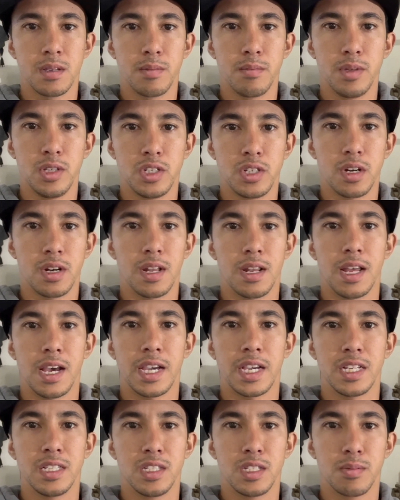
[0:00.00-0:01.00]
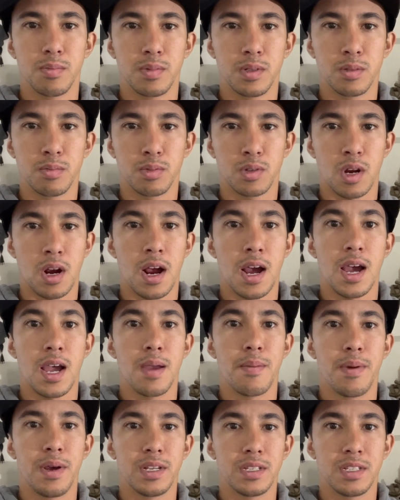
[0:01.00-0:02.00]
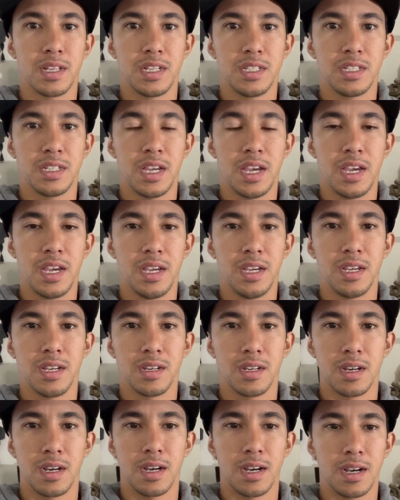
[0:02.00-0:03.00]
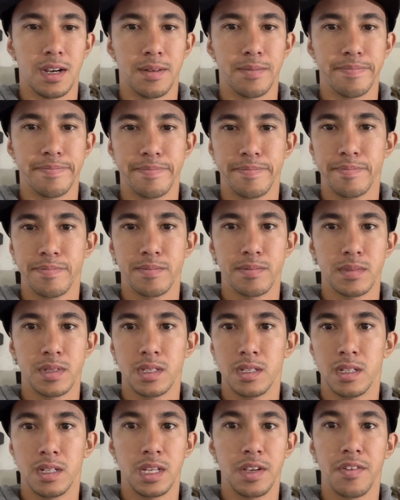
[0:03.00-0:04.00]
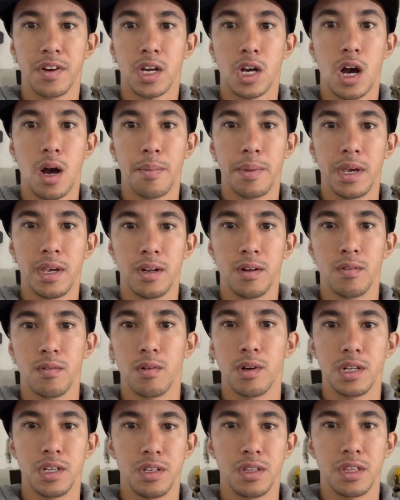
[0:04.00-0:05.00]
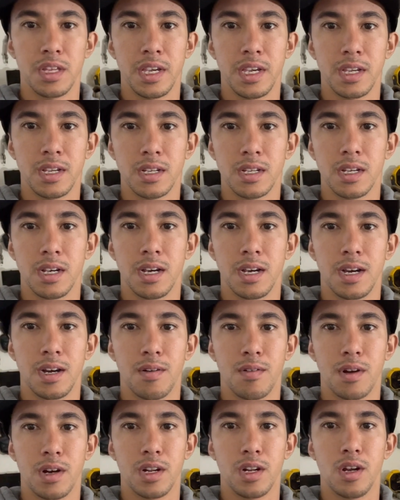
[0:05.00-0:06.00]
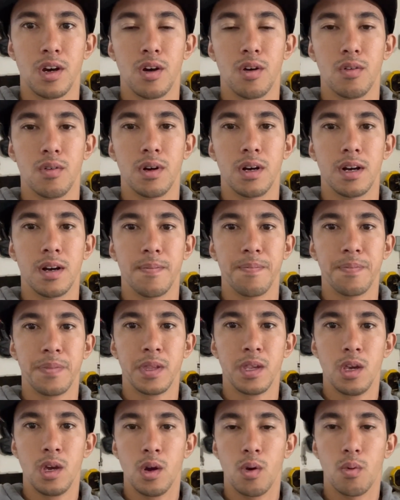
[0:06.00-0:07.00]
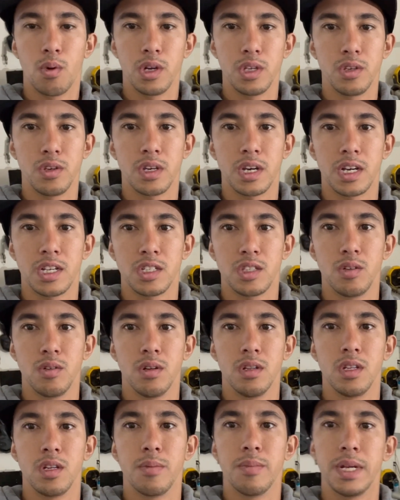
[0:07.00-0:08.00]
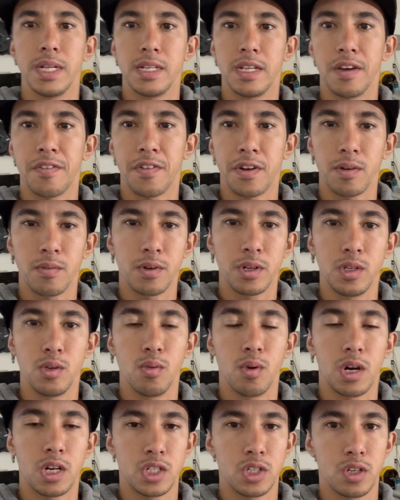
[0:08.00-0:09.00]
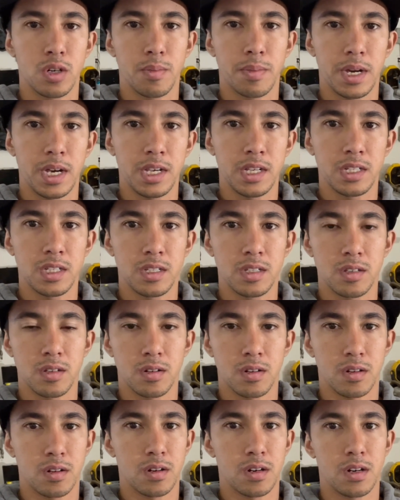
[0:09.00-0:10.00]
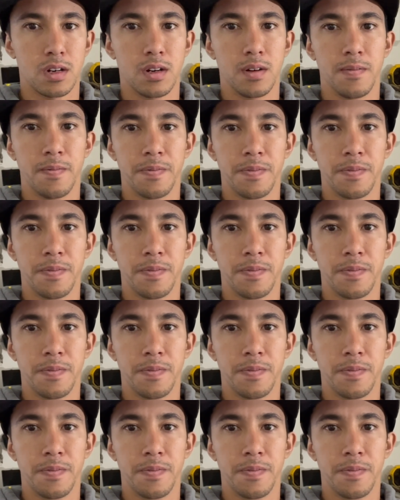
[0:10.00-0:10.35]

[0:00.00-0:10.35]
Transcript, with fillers: be sure to like and subscribe, as they say. Um, leave a comment. What do you think? Uh, I want to know uh, what you guys do a little bit different when you wash your bikes, or